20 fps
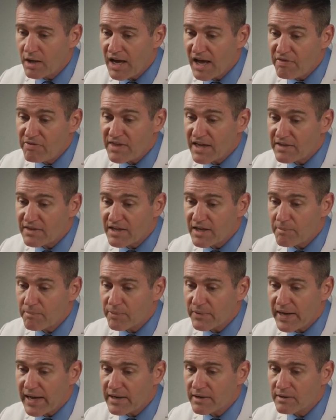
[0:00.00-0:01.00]
and then the
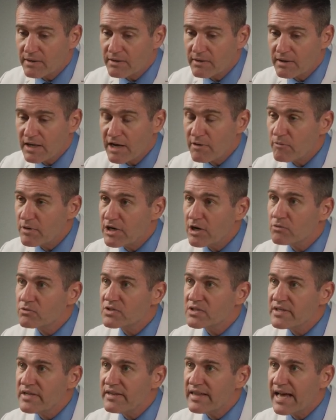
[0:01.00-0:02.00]
implant. And we don't
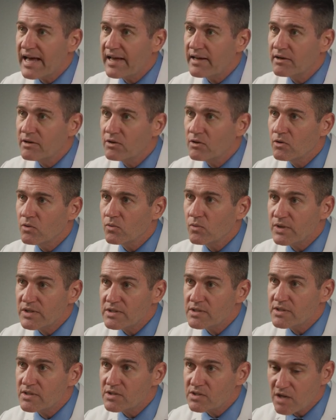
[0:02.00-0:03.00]
see that. We
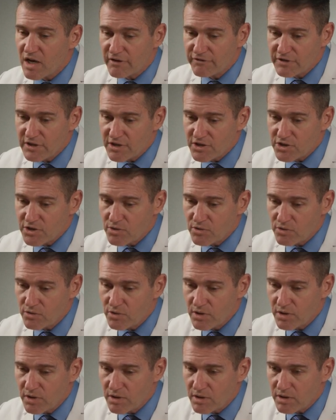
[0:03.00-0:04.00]
see soft tissue
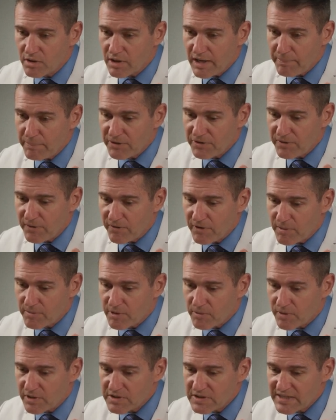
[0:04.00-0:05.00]
epithelium
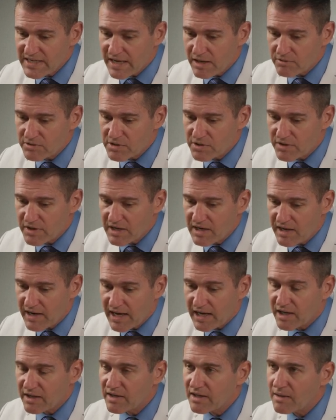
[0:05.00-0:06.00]
that runs down to the
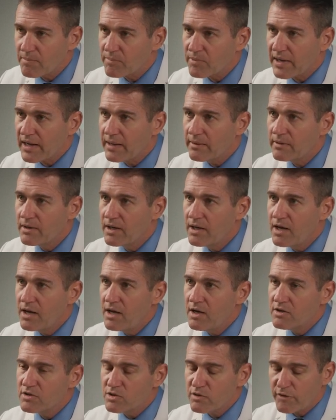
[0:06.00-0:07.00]
neck of the implant.
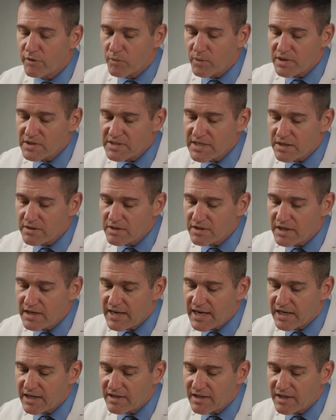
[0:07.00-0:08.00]
So if it runs down to the
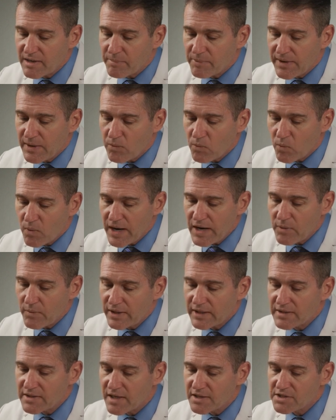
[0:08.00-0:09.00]
neck of the implant, right
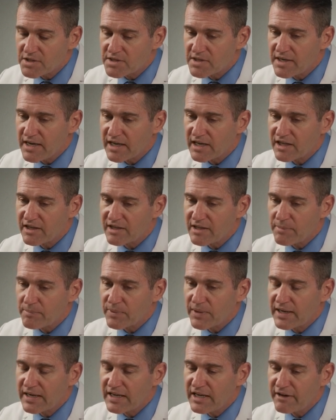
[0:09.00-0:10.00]
when it touches the neck of the
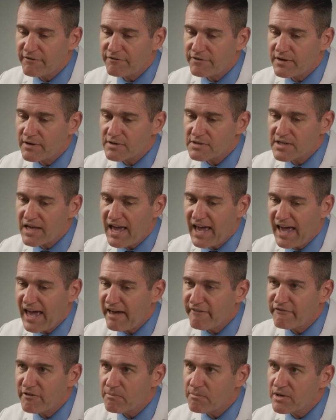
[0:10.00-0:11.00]
implant, if there's a
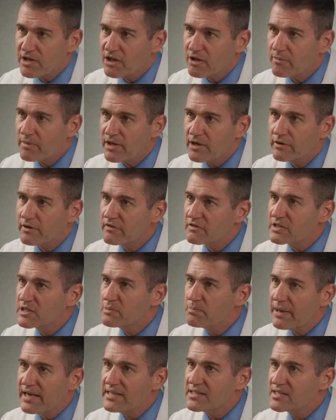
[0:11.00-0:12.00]
half a millimeter of
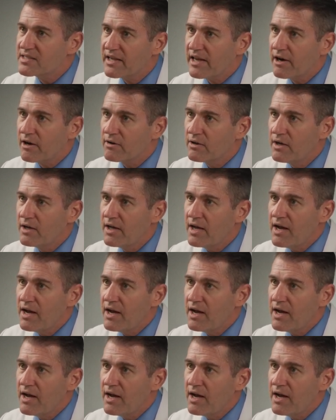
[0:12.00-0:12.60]
space there,